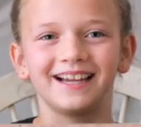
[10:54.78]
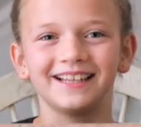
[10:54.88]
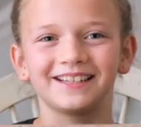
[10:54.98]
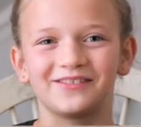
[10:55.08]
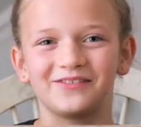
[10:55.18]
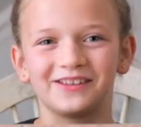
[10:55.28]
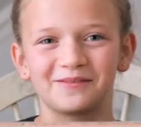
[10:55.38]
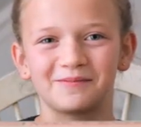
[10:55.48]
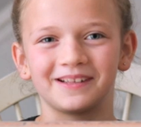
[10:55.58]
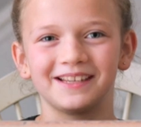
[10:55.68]
I like to feel
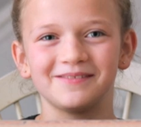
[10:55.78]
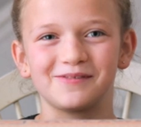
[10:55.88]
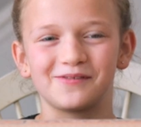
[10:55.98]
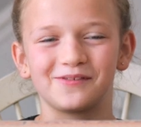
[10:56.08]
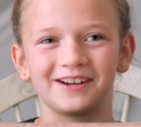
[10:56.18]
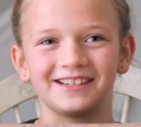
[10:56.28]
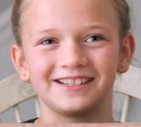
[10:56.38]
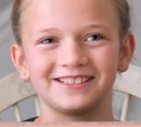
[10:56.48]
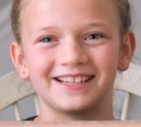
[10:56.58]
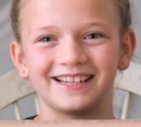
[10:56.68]
the plate before I
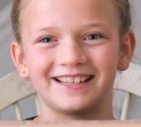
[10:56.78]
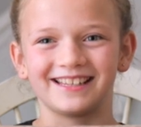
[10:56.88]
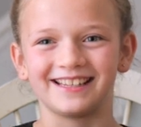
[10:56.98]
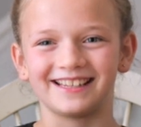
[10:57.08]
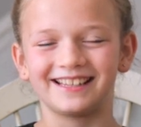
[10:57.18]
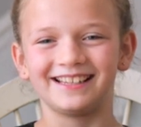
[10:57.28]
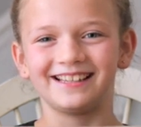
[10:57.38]
touch anything.